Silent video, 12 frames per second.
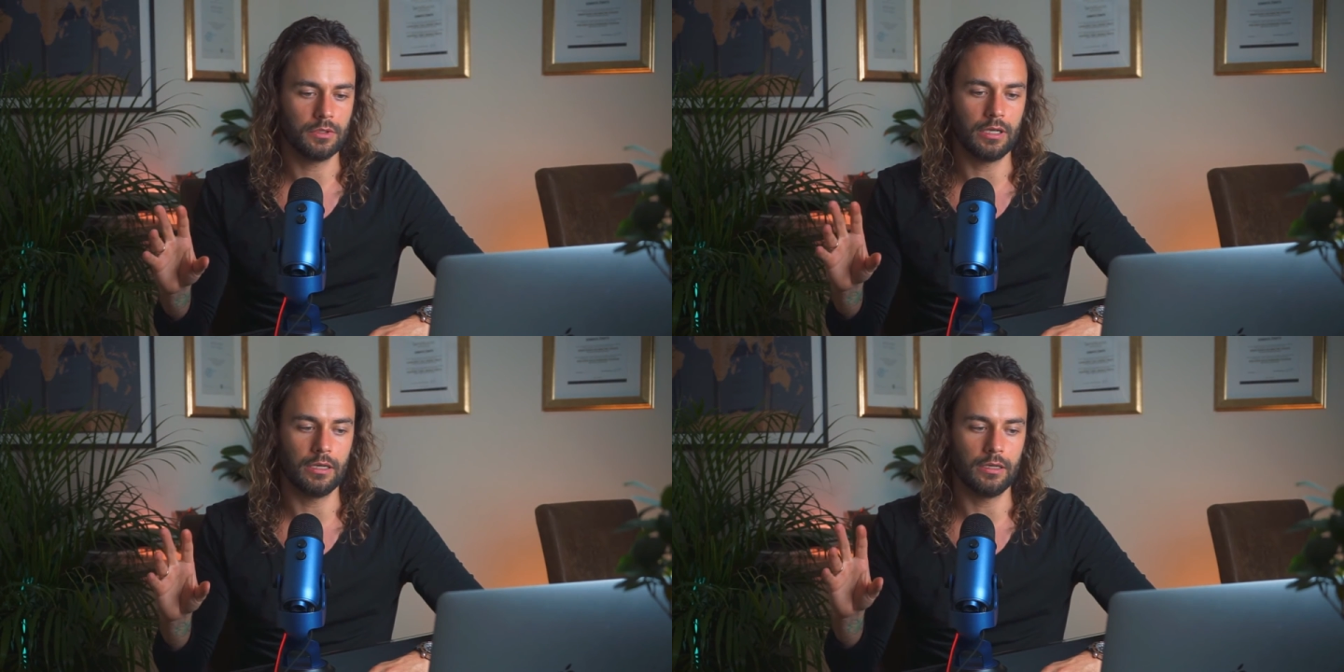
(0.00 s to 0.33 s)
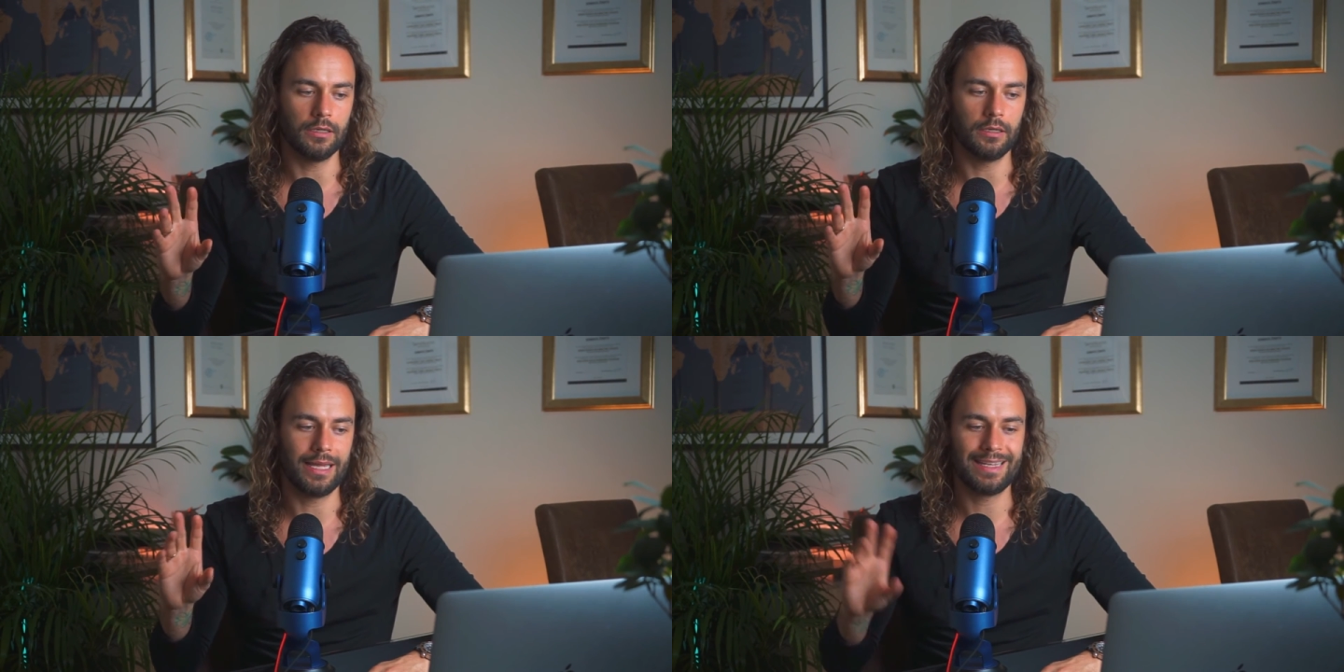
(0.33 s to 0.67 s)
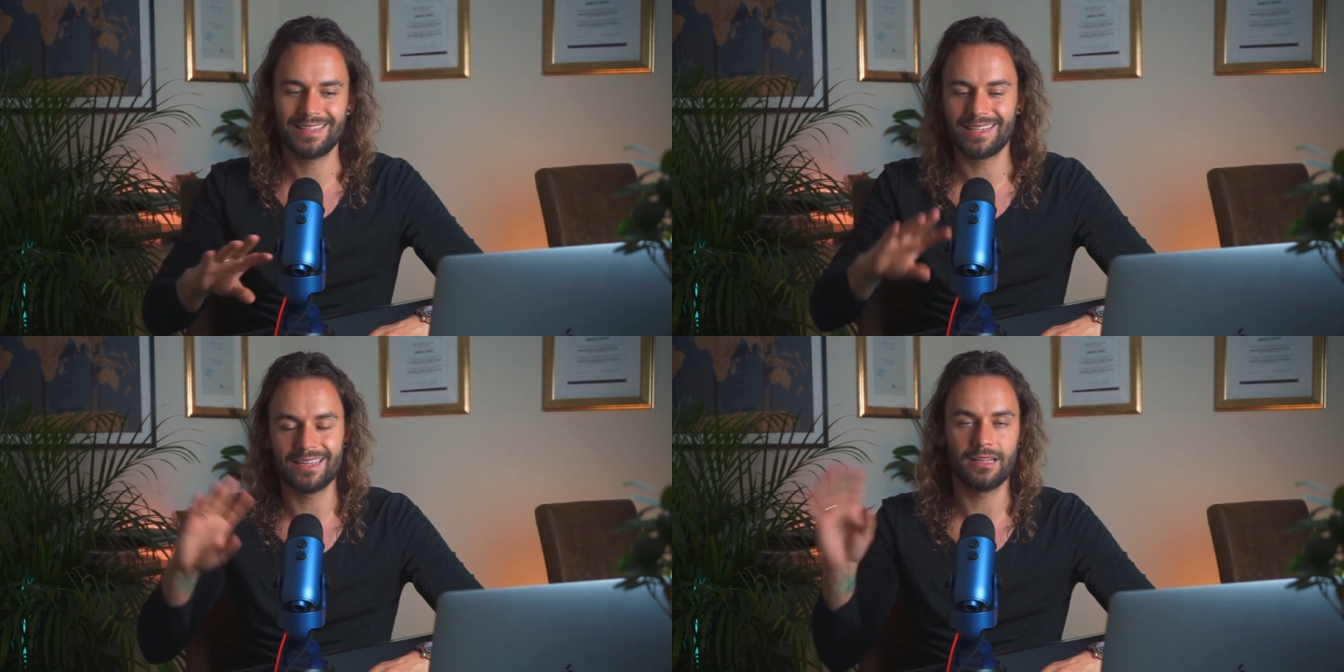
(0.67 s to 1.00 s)
uh,
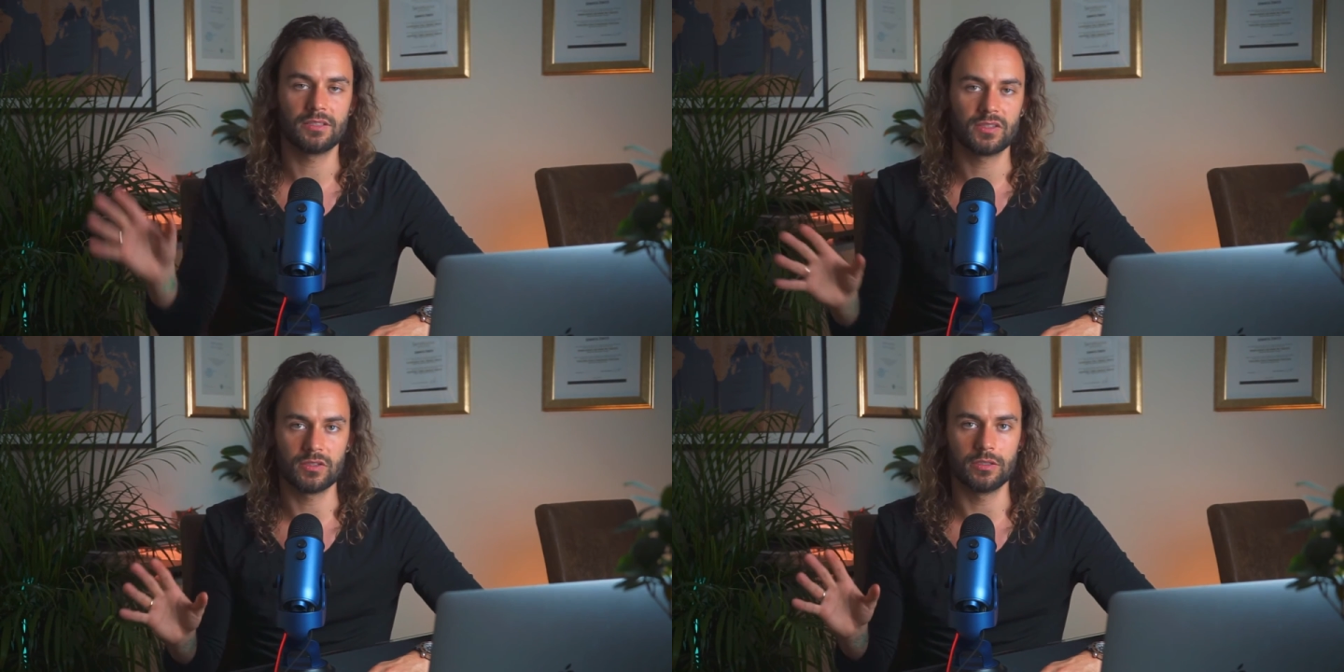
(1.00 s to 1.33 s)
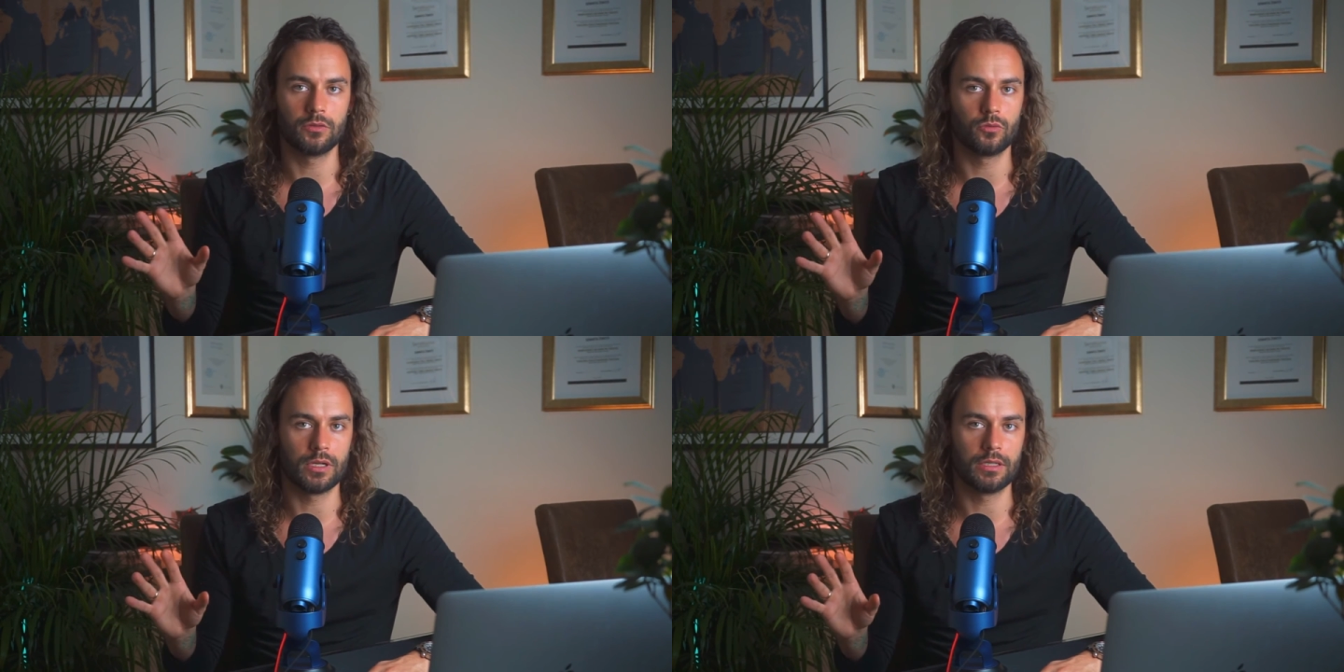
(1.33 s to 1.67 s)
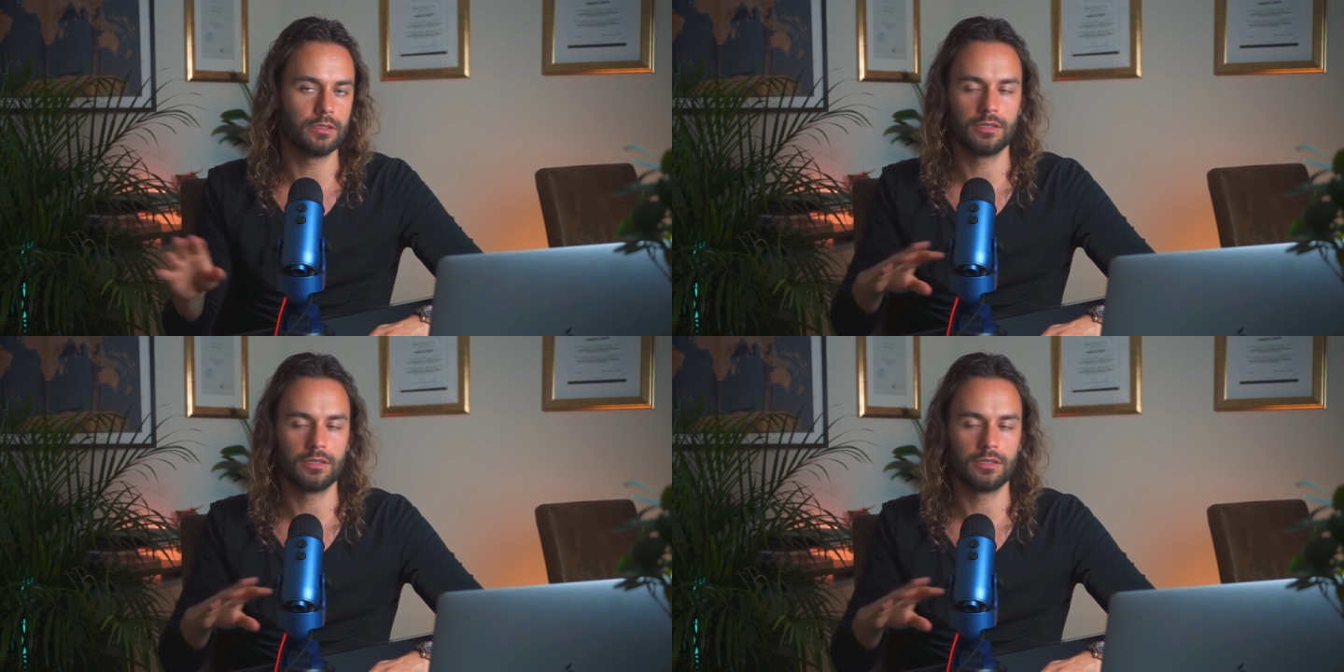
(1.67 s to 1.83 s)
anything else is going to run.